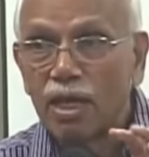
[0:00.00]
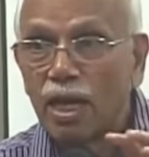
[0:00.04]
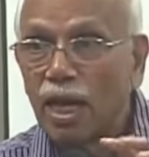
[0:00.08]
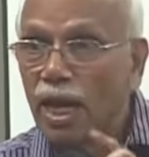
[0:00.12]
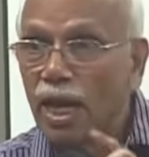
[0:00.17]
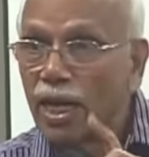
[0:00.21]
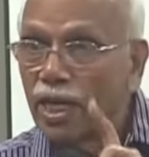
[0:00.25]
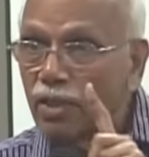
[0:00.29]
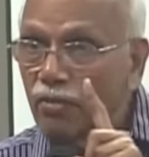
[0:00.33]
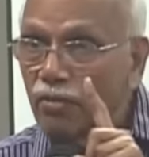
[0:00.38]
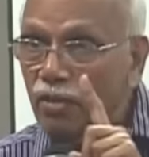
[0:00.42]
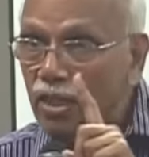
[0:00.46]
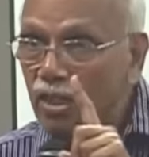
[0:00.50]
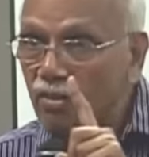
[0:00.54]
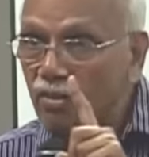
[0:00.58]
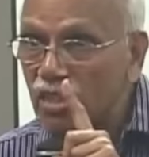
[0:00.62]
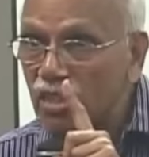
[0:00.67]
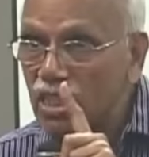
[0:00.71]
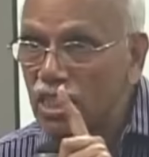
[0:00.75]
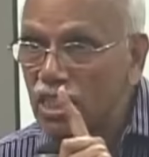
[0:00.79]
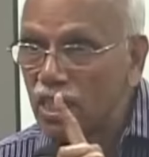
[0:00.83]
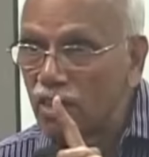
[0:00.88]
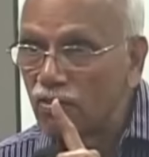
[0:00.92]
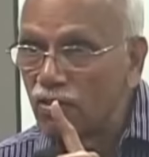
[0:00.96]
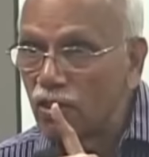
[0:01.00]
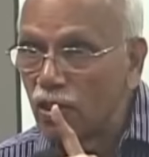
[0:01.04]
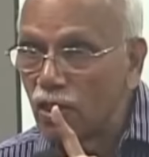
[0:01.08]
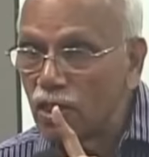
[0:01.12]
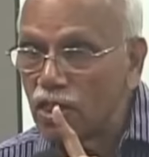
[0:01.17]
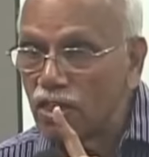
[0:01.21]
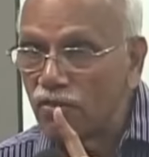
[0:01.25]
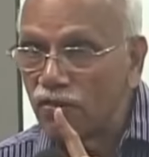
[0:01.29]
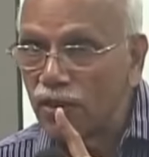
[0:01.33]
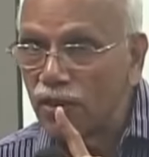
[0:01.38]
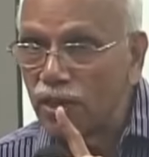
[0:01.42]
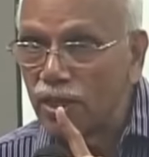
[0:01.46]
And even the Western
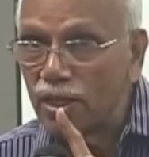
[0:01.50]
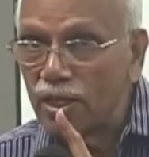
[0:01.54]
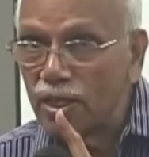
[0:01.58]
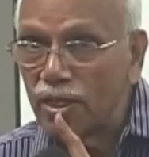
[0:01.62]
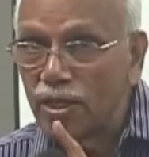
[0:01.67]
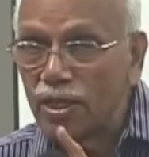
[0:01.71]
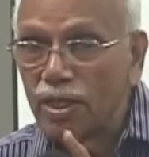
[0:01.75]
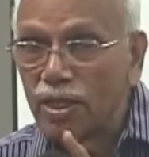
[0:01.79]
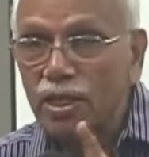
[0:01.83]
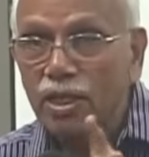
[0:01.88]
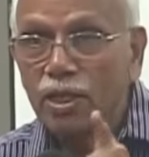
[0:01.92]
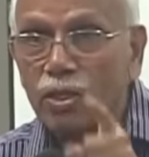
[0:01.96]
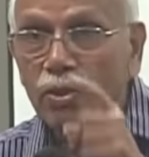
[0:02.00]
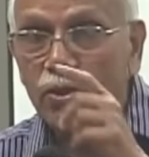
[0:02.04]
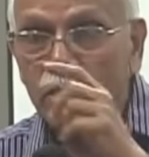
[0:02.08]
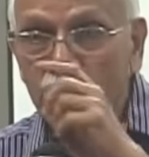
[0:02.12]
philosophy, you